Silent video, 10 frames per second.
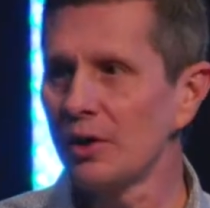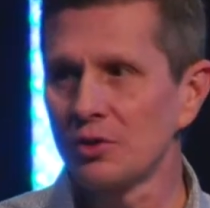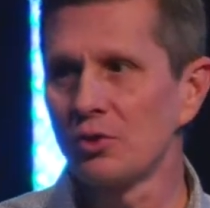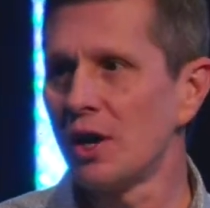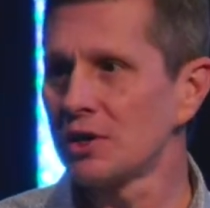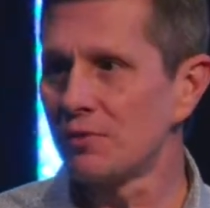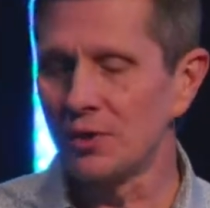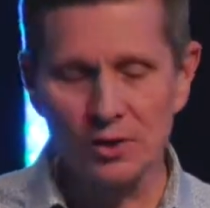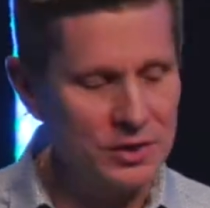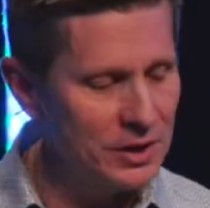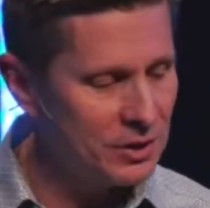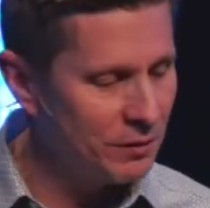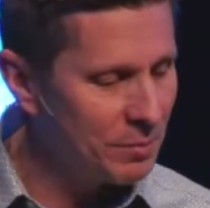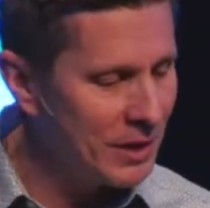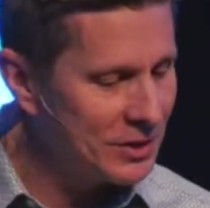the cross for your sins and for
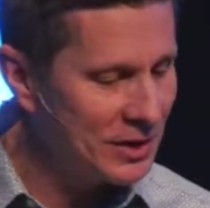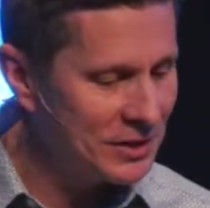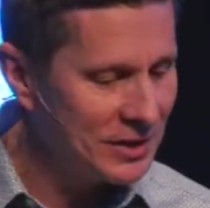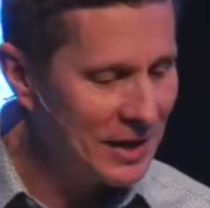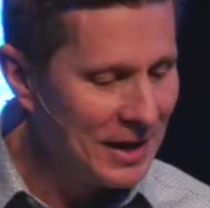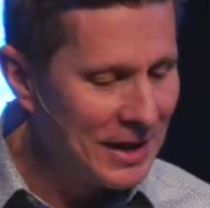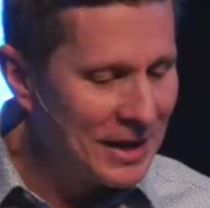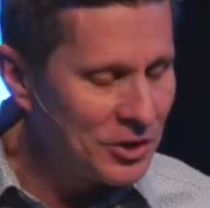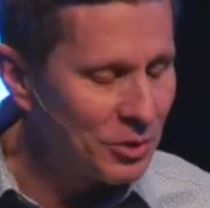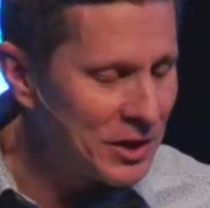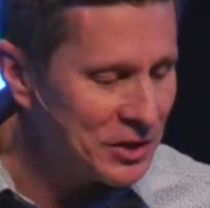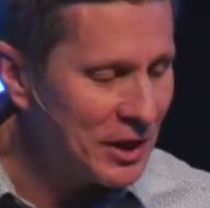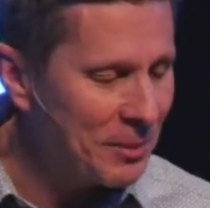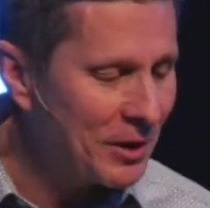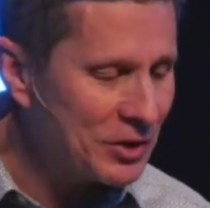my sins. So when I was
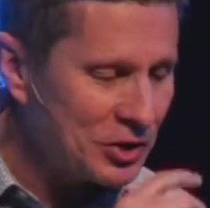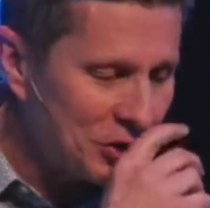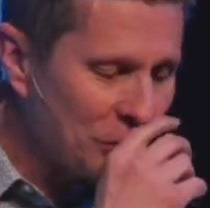thinking about this issue of